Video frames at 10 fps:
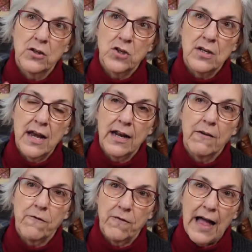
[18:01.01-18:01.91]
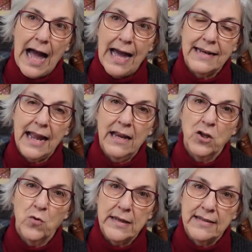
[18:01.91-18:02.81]
to knitting flat and
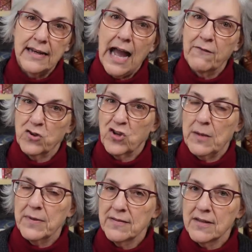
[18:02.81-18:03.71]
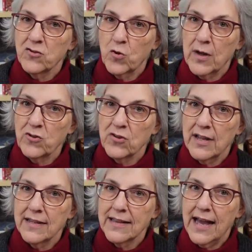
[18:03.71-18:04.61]
you did have a shaping situation
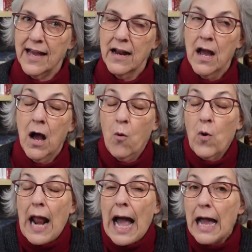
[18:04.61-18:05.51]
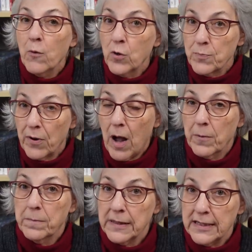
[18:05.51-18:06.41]
like that, what I would
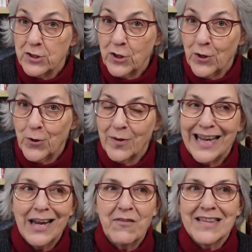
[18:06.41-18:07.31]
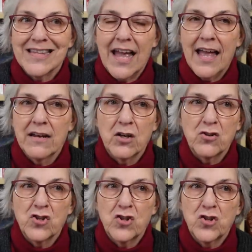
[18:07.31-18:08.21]
probably do, like if it said
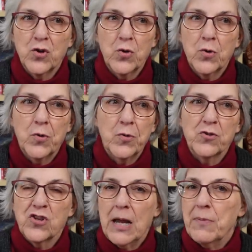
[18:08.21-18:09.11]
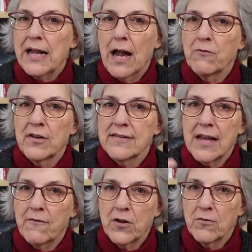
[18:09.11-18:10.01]
to do shaping every
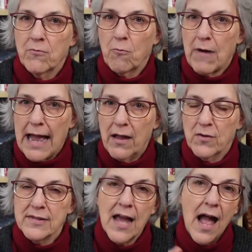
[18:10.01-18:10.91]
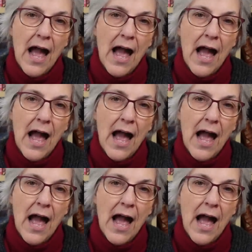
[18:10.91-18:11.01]
7 rounds,